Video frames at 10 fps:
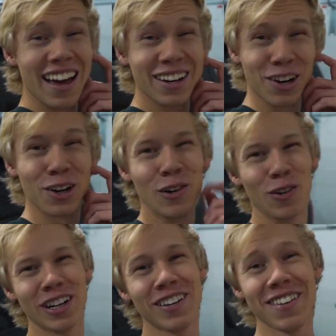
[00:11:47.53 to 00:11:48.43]
I don't know,
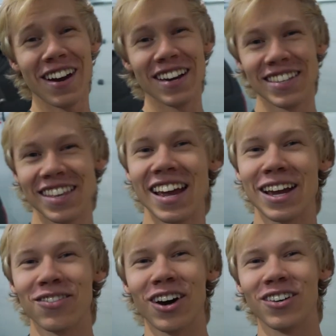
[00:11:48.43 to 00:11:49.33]
what do you guys think
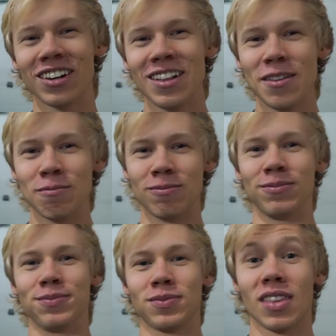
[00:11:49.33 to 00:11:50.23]
about,
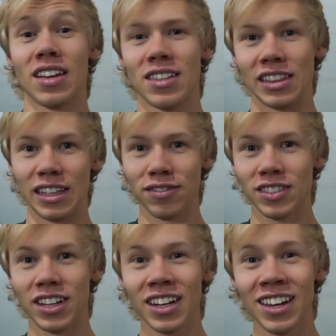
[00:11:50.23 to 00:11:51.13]

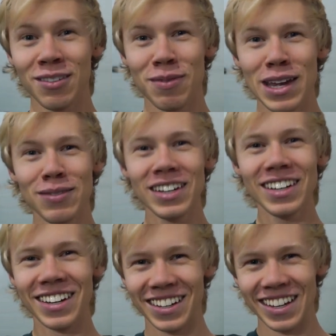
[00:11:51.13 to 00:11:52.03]
lifting it
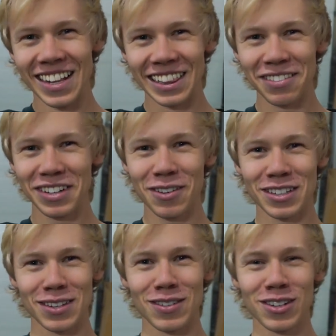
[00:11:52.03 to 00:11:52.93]
maybe? Lifting it with
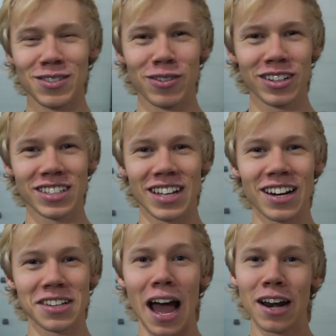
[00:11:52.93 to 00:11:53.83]
some new wheels and
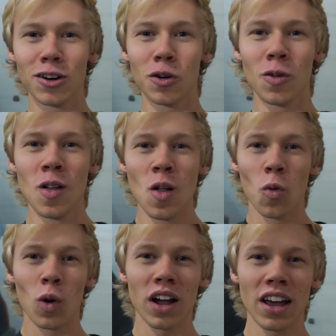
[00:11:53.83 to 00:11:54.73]
tires. I don't know
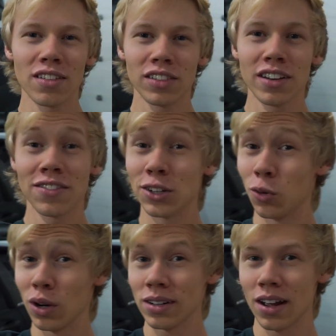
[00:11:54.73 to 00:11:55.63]
what kind of lift or
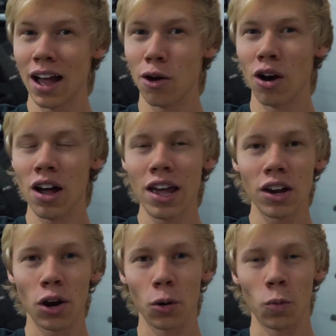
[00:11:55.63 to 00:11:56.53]
what, how high
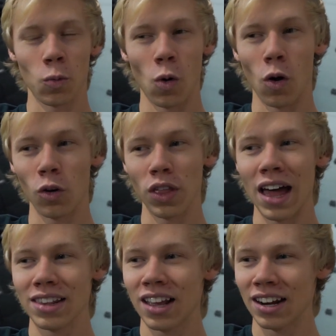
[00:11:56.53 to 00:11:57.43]
or all
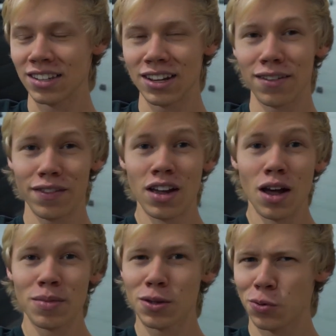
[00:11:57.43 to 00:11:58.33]
that kind of stuff.
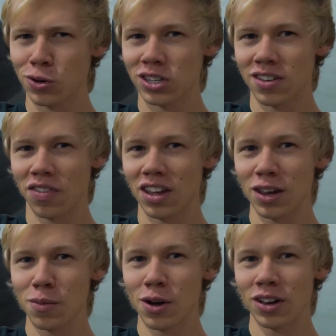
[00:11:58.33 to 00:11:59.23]
I'm in the process of
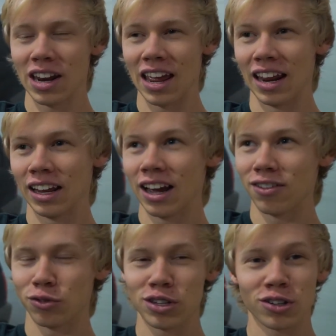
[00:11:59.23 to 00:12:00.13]
thinking about it and kind
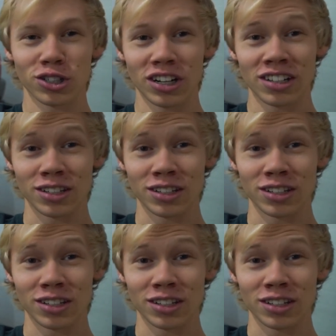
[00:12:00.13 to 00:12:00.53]
of researching it.